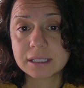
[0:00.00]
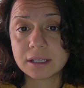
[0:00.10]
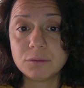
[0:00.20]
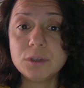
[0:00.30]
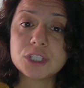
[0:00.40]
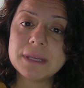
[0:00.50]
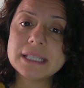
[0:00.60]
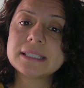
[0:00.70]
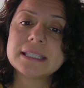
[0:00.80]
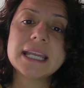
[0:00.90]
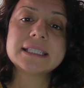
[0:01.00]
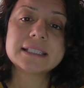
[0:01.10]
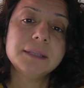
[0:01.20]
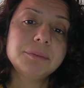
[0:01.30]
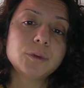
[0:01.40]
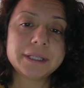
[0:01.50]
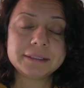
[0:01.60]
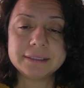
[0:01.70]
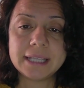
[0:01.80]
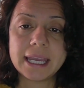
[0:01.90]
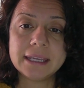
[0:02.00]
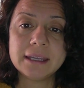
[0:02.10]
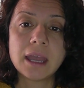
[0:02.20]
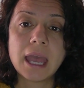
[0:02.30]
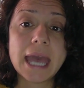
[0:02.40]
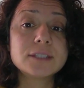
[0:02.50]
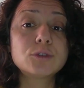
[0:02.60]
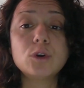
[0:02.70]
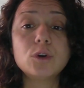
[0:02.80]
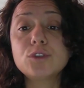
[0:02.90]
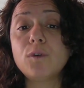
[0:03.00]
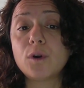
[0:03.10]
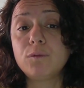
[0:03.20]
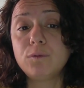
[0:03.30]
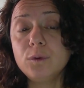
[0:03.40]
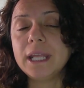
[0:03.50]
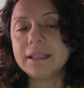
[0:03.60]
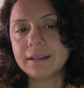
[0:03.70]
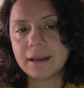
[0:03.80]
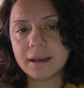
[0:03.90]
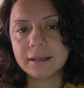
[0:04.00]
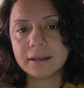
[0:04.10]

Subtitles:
which means they sleep during the day and search for food at night.